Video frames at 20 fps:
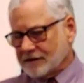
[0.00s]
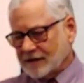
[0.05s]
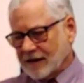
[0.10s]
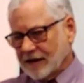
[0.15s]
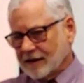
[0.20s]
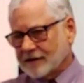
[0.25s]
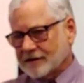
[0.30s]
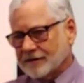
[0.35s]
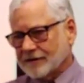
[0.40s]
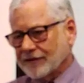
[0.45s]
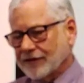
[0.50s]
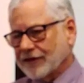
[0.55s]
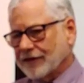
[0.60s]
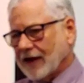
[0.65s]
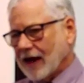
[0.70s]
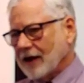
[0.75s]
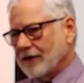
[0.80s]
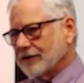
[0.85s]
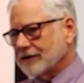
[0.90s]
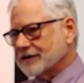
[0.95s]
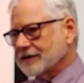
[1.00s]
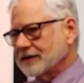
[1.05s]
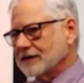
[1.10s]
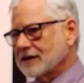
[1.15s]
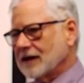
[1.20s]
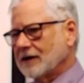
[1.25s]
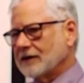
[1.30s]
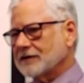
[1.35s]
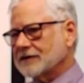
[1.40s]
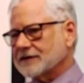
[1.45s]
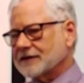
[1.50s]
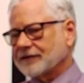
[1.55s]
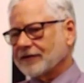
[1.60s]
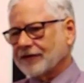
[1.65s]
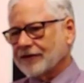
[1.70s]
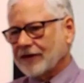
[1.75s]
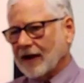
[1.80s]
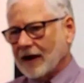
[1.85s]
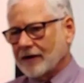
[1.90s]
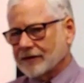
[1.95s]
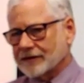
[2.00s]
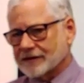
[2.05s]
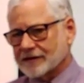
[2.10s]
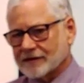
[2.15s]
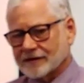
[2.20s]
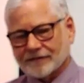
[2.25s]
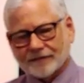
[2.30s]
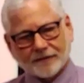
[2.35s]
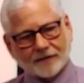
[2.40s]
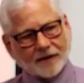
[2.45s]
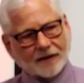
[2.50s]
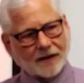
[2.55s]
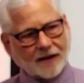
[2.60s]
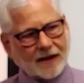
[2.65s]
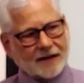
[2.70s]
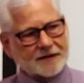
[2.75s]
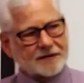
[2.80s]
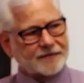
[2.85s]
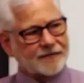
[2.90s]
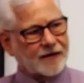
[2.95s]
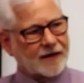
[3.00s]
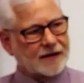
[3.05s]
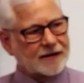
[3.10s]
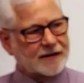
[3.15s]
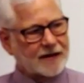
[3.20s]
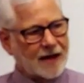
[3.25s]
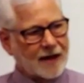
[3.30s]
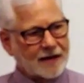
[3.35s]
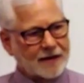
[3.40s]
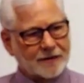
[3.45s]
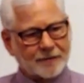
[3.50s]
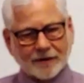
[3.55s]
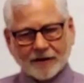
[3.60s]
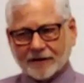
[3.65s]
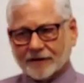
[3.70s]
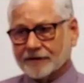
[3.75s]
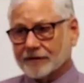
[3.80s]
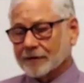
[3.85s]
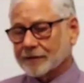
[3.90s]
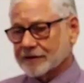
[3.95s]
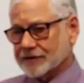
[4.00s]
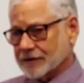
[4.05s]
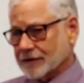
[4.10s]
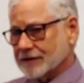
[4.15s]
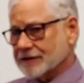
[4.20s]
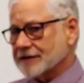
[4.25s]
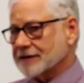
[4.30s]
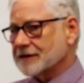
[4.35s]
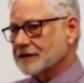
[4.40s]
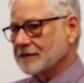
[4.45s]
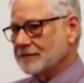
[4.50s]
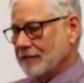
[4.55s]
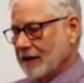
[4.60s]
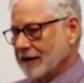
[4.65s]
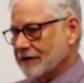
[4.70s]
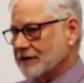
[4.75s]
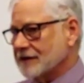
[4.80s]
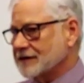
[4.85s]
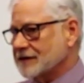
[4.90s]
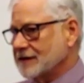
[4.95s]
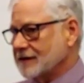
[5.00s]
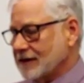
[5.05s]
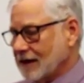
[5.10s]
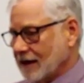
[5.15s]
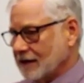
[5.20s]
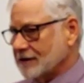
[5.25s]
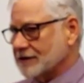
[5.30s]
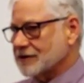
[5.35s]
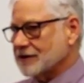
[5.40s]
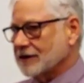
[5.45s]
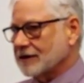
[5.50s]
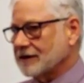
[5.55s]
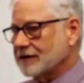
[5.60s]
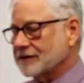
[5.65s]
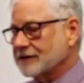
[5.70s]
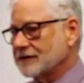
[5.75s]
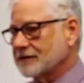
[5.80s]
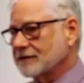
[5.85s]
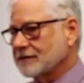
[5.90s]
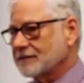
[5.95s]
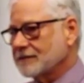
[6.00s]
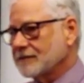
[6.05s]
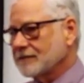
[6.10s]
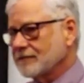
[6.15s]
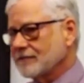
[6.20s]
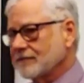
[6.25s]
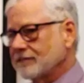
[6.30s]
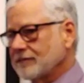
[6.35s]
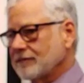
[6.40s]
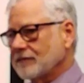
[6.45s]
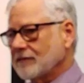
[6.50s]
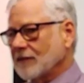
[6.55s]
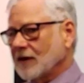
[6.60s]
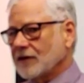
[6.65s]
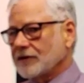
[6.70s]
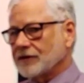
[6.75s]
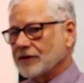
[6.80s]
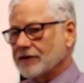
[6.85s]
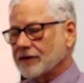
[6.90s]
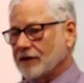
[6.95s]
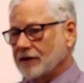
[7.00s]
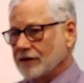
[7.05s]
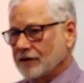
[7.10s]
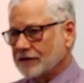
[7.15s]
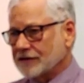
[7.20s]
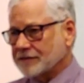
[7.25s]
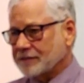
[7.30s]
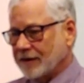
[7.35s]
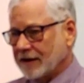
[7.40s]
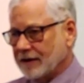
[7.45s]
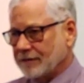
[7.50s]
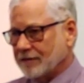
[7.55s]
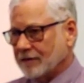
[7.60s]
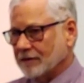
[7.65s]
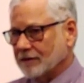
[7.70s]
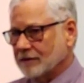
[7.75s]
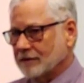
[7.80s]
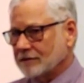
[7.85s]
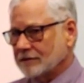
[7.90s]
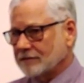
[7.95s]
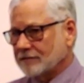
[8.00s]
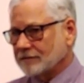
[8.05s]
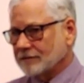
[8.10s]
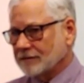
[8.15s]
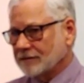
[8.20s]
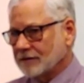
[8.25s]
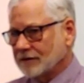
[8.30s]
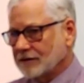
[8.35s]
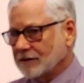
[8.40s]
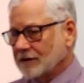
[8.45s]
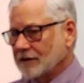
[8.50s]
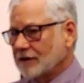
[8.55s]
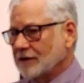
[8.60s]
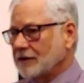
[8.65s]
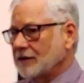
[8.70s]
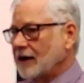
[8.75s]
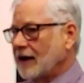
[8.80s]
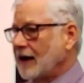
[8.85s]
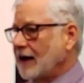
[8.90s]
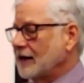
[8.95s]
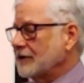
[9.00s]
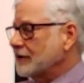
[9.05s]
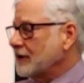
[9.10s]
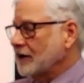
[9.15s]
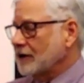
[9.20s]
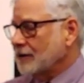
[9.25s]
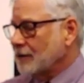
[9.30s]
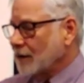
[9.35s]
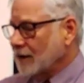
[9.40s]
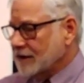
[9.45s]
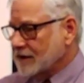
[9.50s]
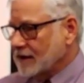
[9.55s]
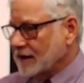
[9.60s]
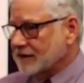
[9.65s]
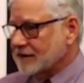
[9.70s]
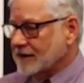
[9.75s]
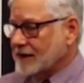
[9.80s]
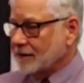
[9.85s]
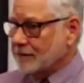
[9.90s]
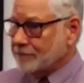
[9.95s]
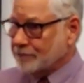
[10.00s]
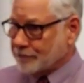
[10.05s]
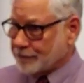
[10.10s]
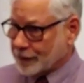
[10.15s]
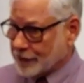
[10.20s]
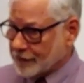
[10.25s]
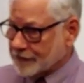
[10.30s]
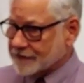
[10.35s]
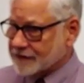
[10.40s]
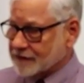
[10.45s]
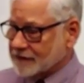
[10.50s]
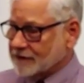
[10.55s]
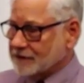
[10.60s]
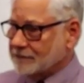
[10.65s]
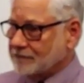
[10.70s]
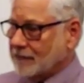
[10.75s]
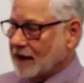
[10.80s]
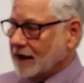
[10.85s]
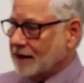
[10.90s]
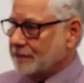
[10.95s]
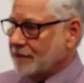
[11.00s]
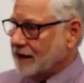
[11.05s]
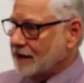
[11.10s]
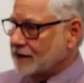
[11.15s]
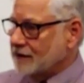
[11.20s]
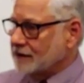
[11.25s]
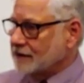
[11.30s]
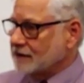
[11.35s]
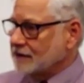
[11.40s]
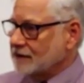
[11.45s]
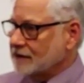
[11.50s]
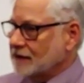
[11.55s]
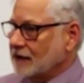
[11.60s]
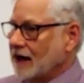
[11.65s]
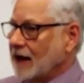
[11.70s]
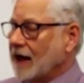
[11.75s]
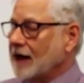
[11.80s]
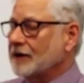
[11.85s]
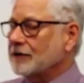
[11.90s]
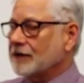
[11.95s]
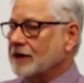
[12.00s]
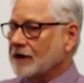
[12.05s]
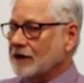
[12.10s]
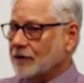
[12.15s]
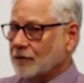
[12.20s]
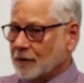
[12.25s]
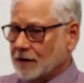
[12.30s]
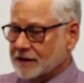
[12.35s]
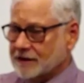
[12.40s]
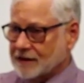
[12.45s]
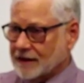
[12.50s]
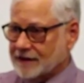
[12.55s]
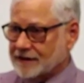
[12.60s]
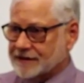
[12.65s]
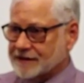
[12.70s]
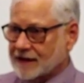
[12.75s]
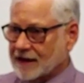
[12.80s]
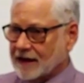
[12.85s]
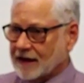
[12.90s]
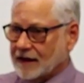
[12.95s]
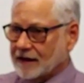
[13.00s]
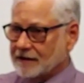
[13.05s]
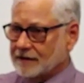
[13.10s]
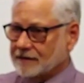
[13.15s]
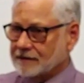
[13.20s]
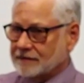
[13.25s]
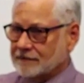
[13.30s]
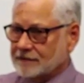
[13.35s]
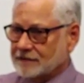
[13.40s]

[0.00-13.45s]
tens of thousands, hundreds of thousands of classified documents from sources and methods intelligence to the news people, I don't care what they say, personally, my opinion, I don't care what they say,